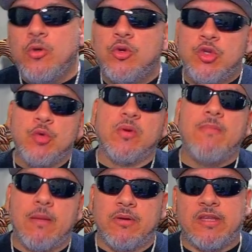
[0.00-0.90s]
you
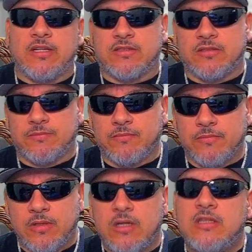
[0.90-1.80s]
remember this.
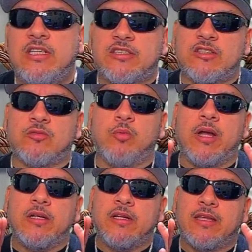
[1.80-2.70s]
This is
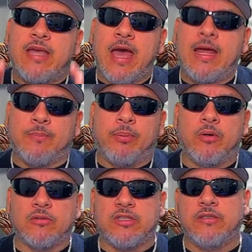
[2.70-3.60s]
what
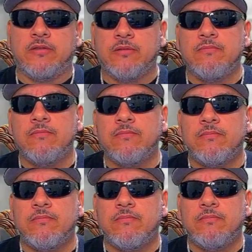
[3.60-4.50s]
catapulted
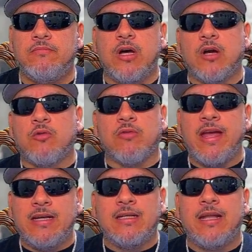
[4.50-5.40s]
the
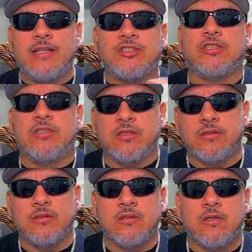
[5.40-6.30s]
great legend
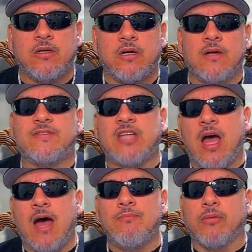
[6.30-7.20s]
of
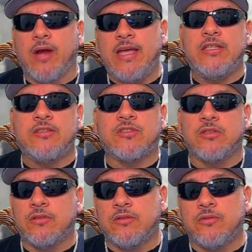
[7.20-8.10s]
Tom Brady's
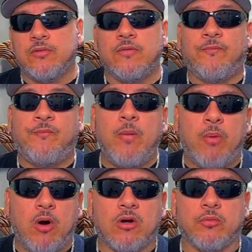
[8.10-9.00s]

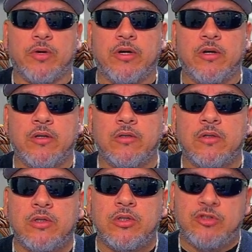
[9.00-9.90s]
football career
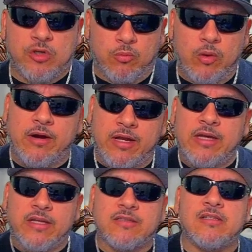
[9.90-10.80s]
to where he
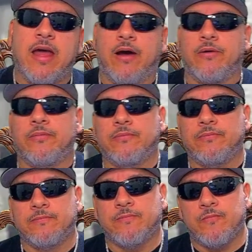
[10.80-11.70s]
is now.
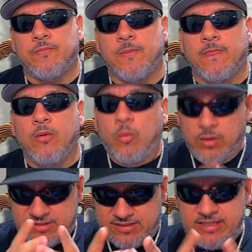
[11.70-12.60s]

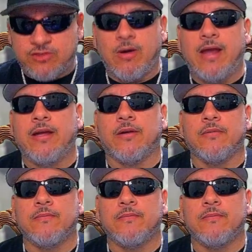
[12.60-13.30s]
Was this right here.